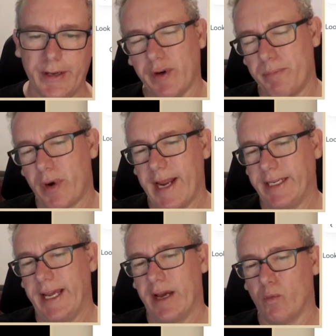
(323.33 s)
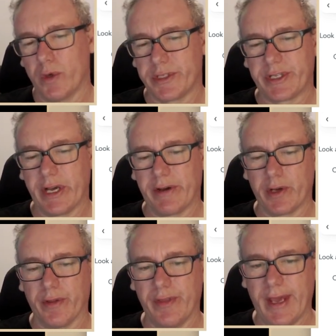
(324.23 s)
If I break down what's
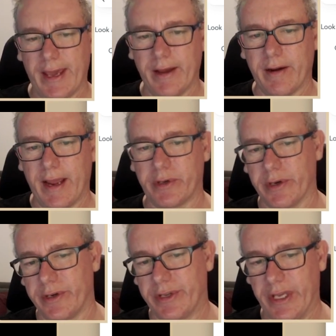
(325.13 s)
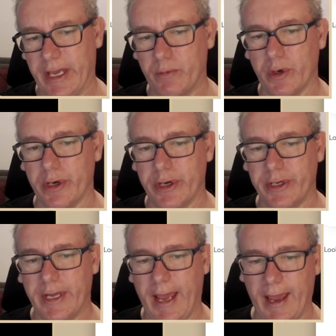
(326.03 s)
going on there, we've got
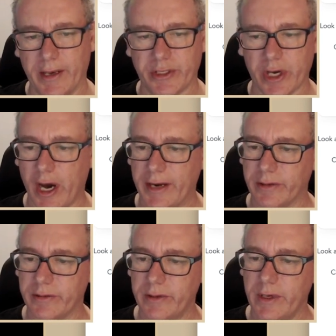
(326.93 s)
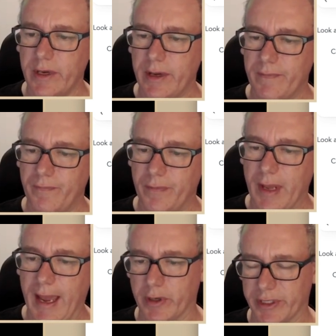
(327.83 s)
keyword and title.
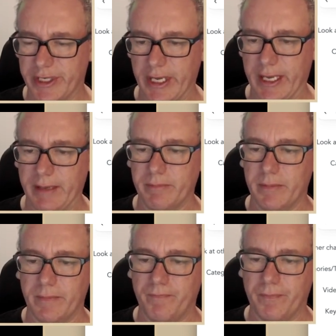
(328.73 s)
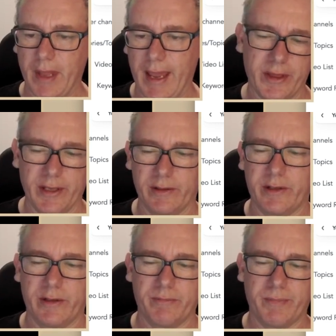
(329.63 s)
We've got a team. I
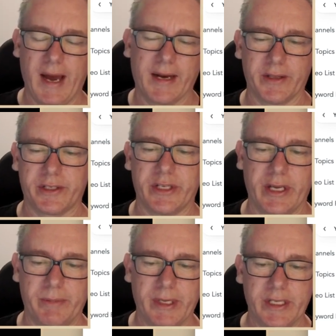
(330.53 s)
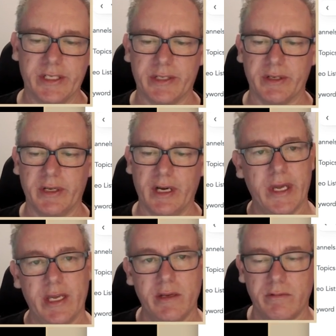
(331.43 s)
think part of the team is
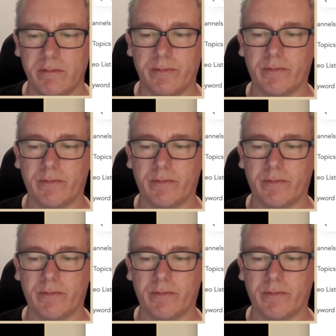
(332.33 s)
me.